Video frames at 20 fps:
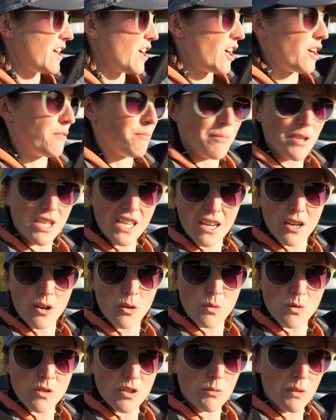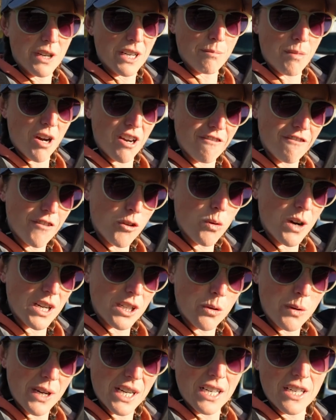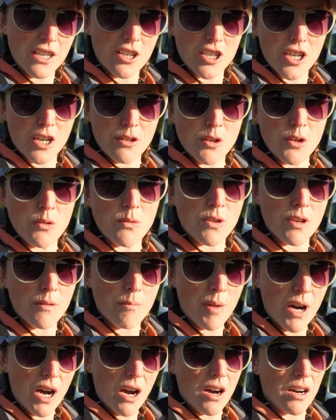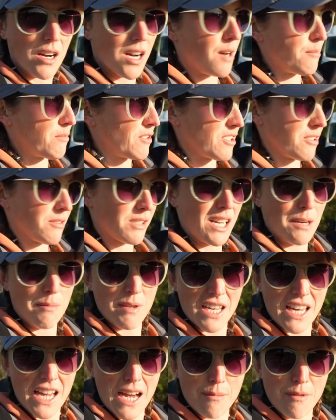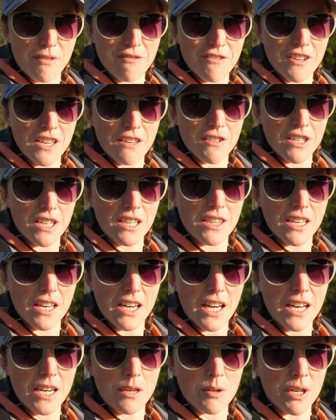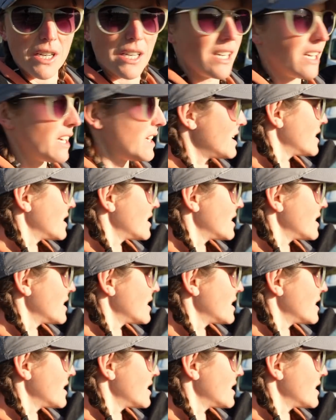But yeah, all sorted, but I thought I'd quickly show you the park up because I was getting a bit of cabin fever in there anyway.